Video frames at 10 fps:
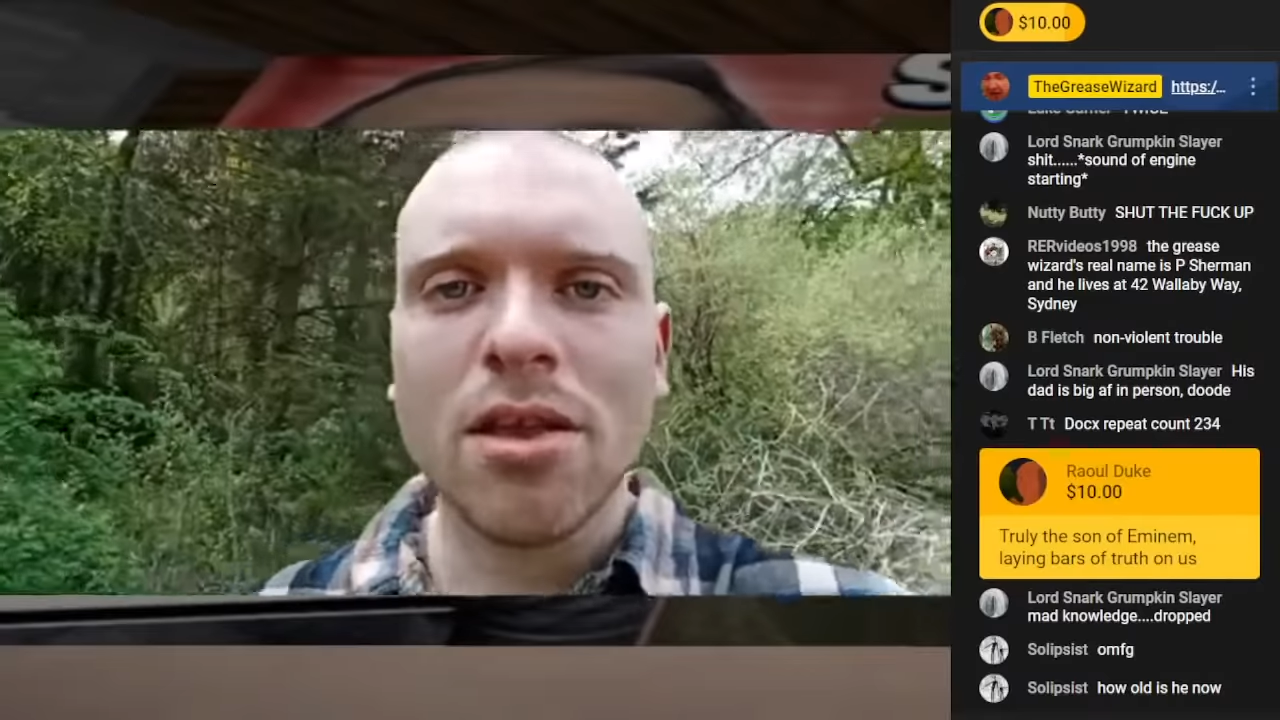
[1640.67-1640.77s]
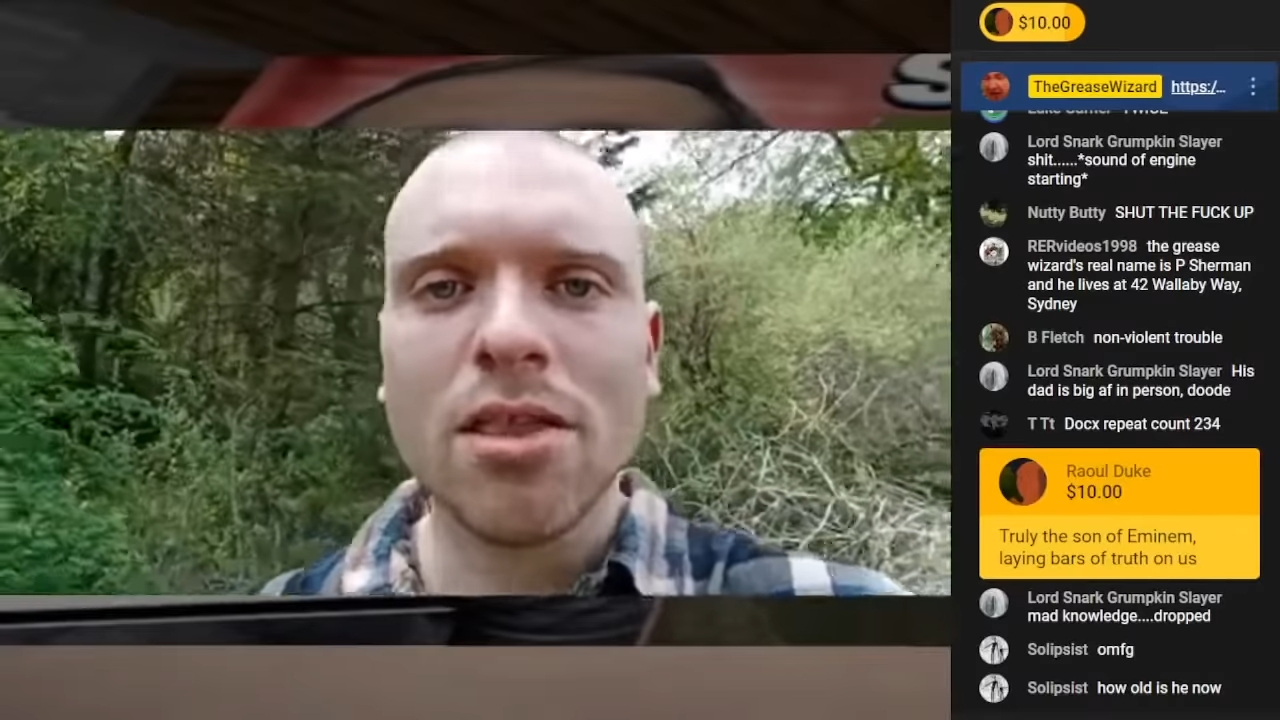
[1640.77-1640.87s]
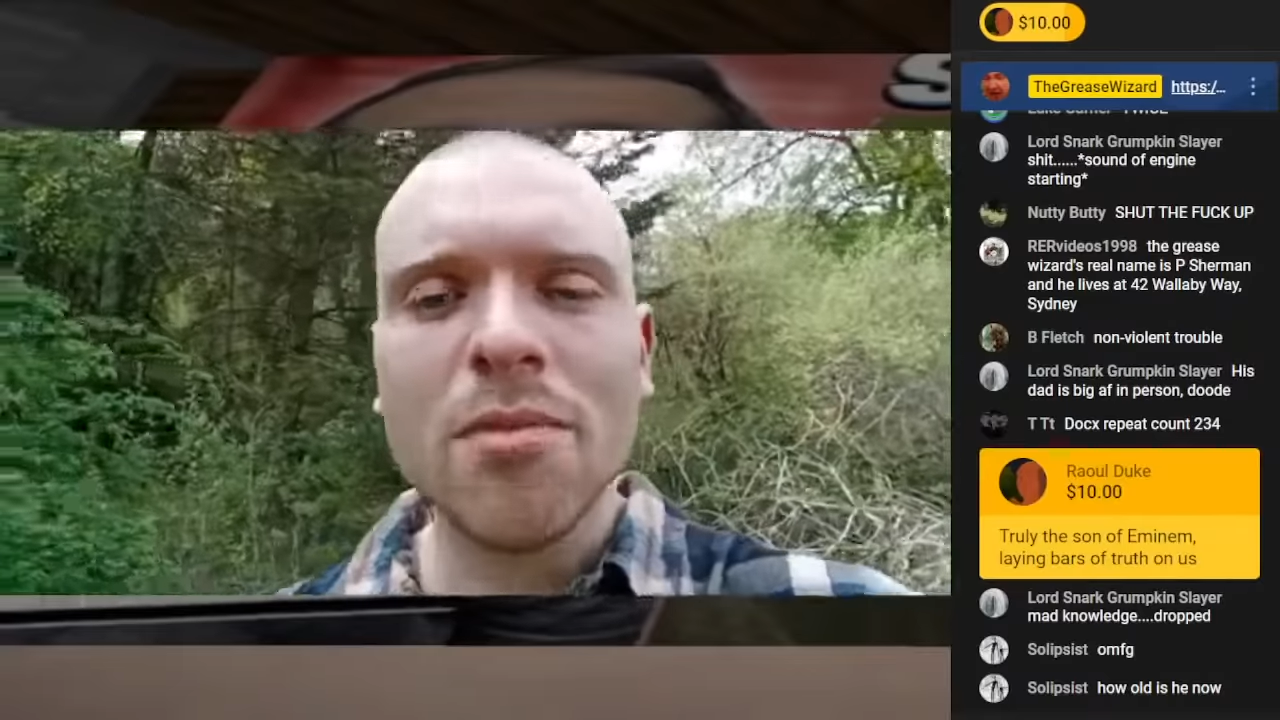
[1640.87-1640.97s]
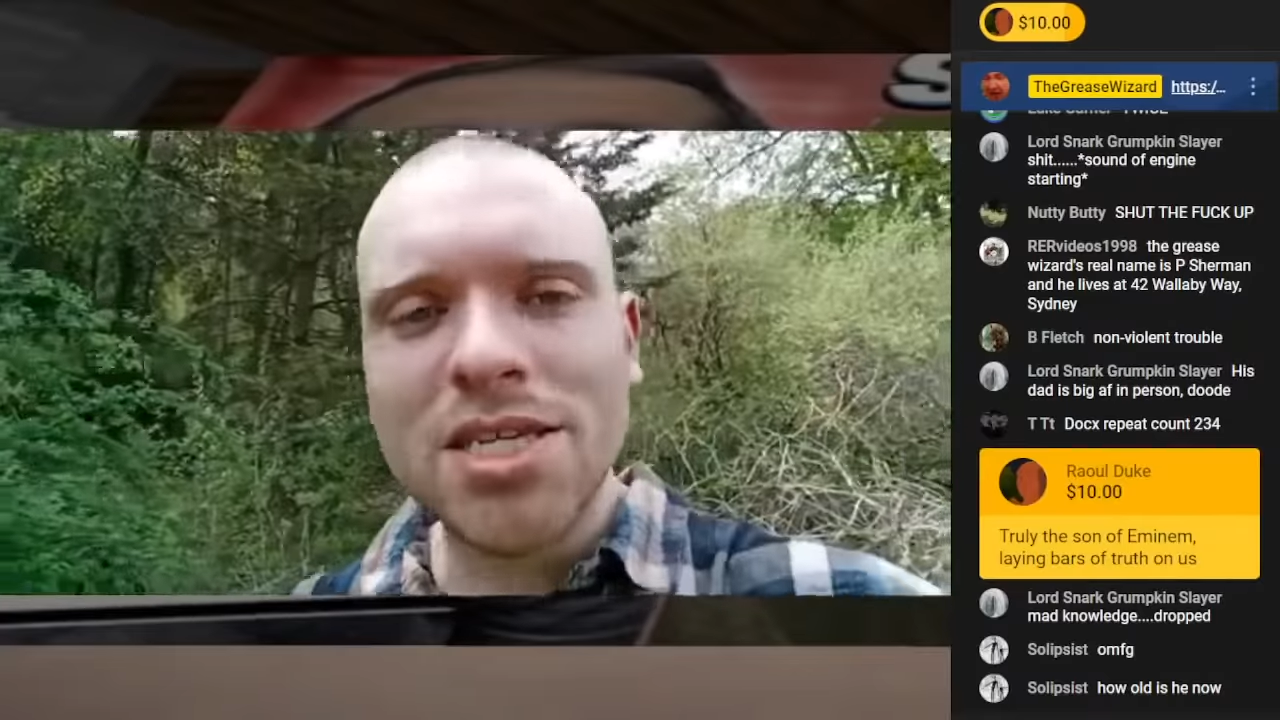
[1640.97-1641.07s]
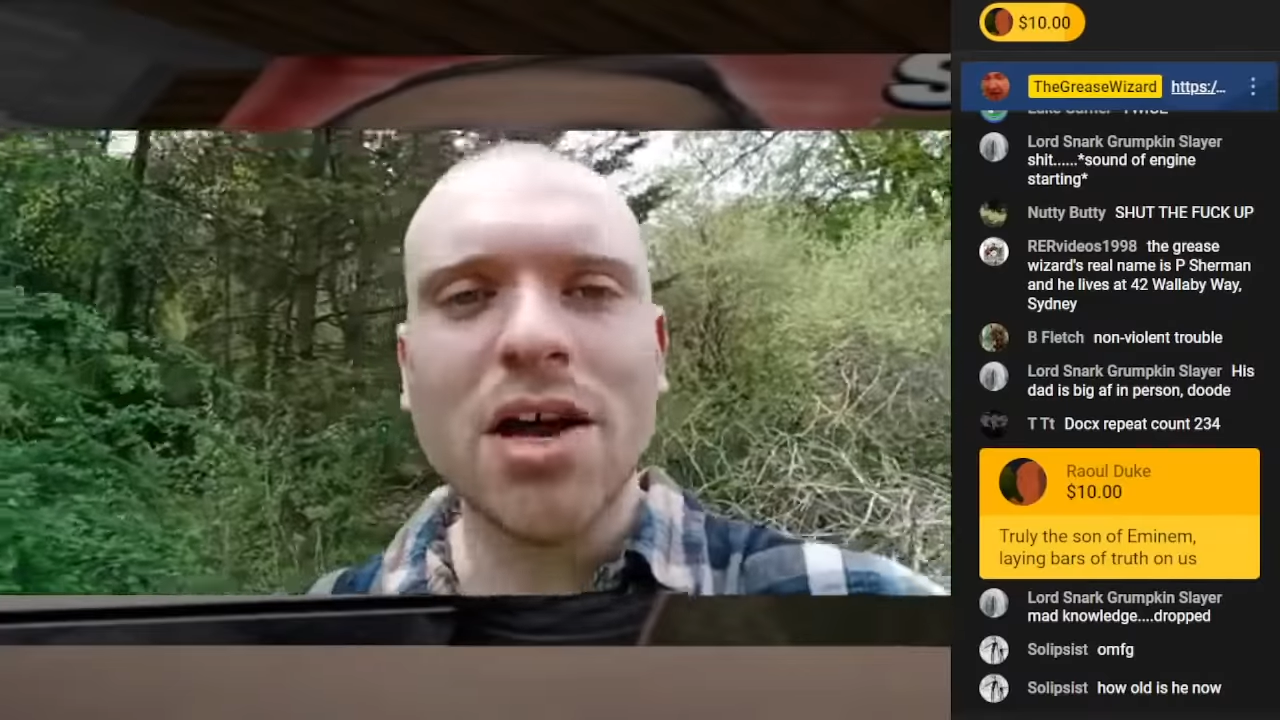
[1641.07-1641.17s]

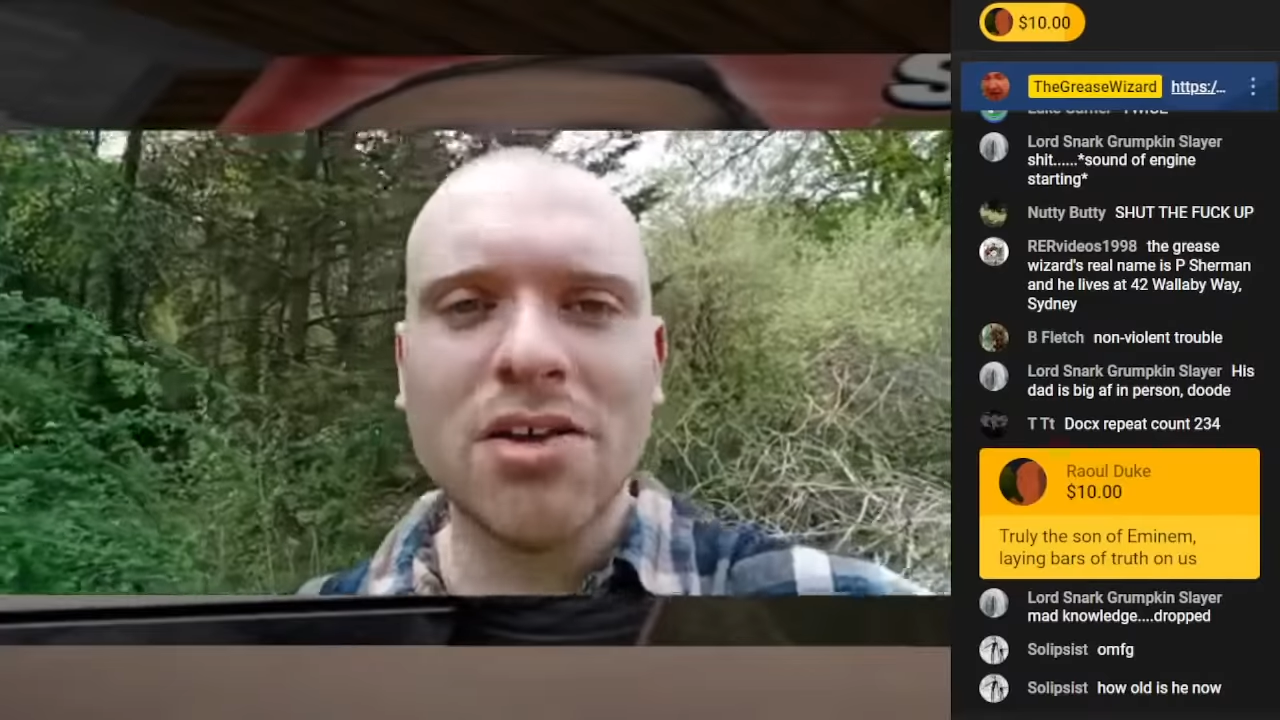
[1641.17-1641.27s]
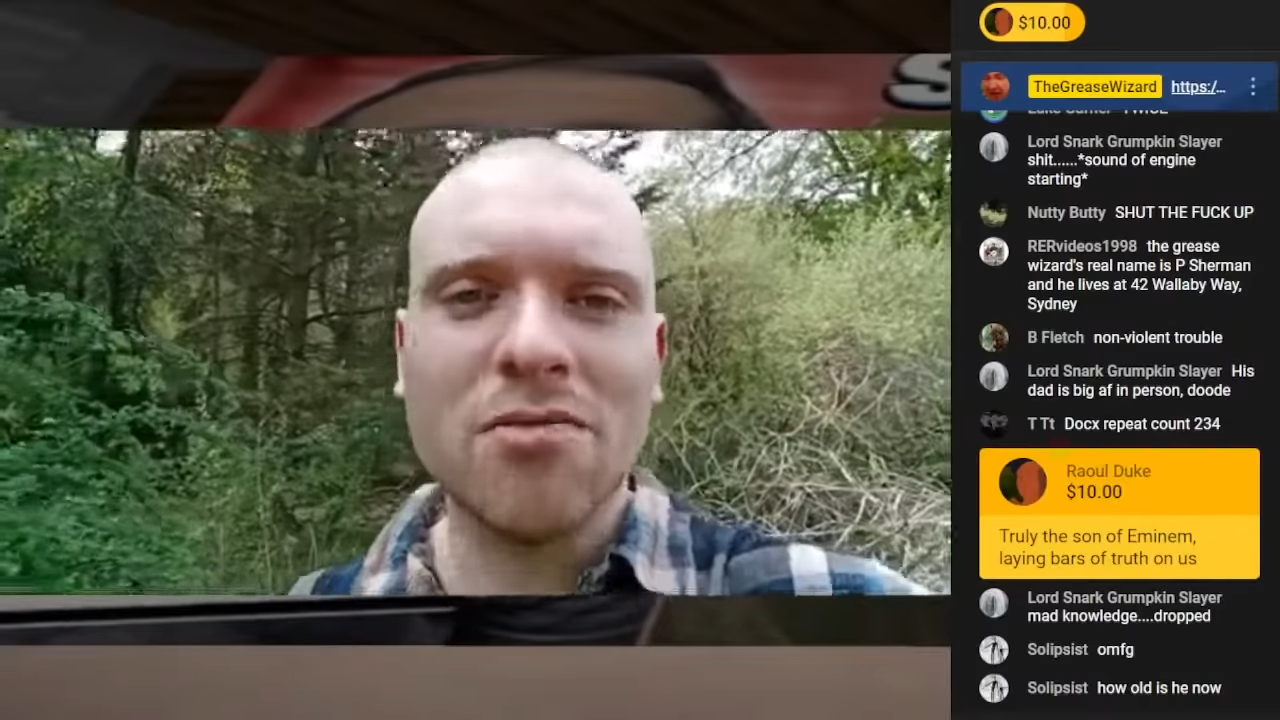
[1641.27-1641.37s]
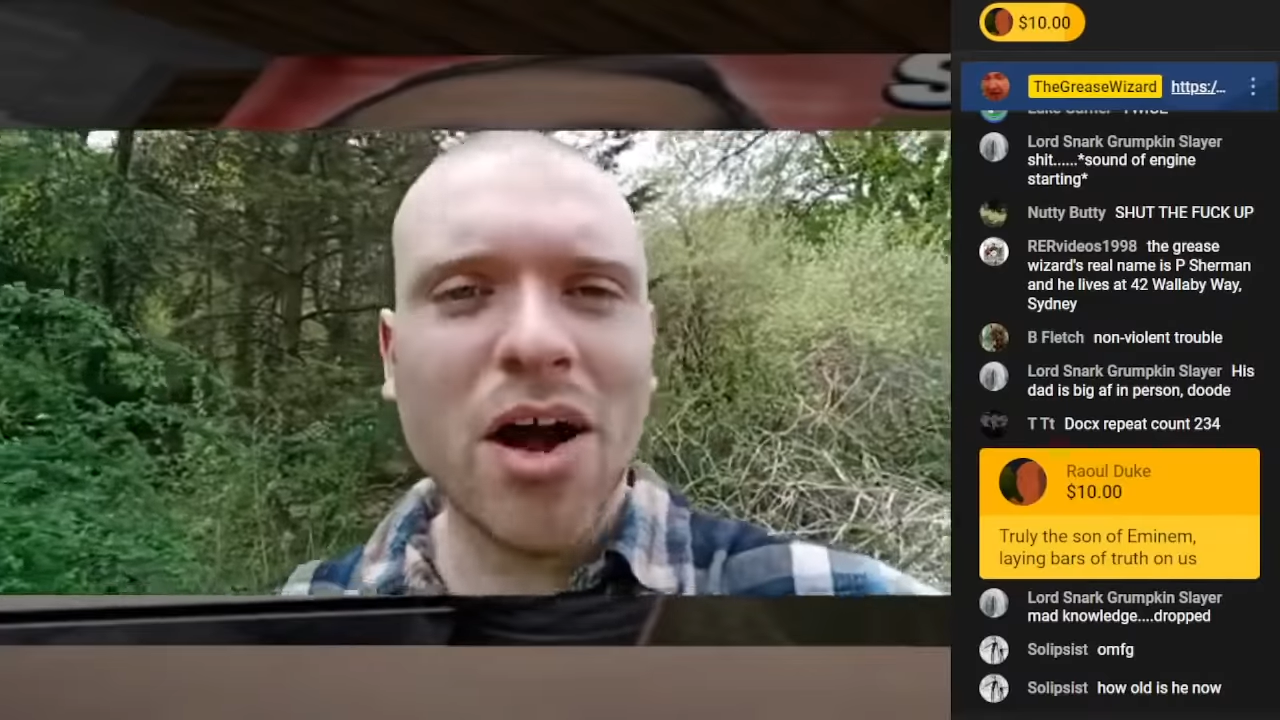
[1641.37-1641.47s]
Let me tell you,